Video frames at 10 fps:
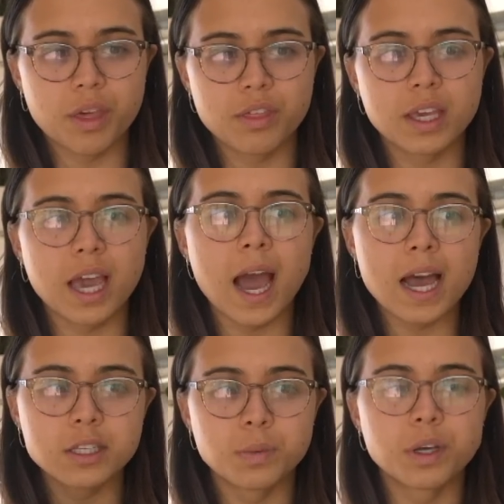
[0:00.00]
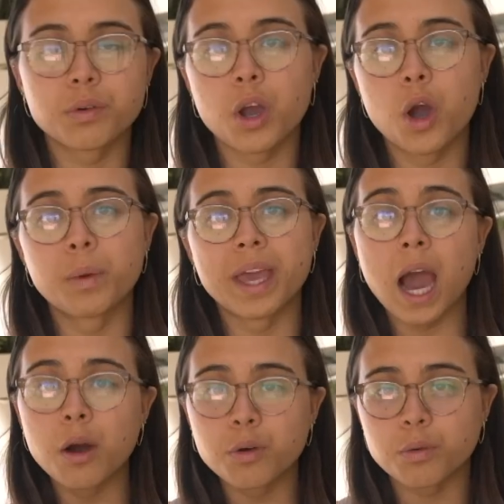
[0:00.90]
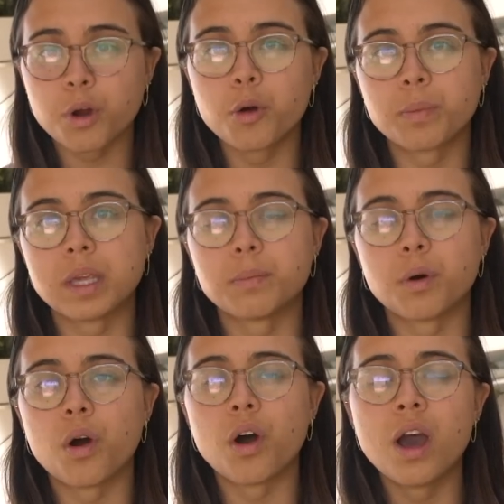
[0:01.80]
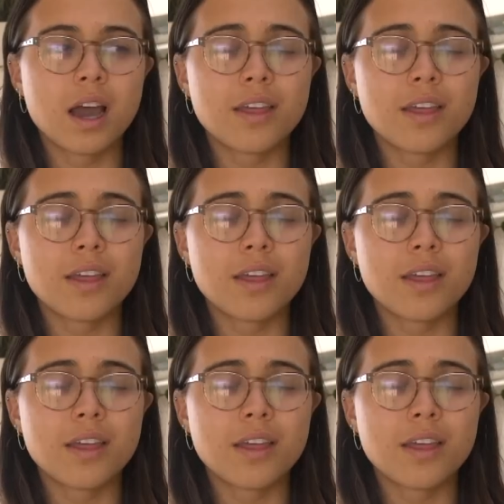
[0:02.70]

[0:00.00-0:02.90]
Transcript: I think as we grow, we outgrow people.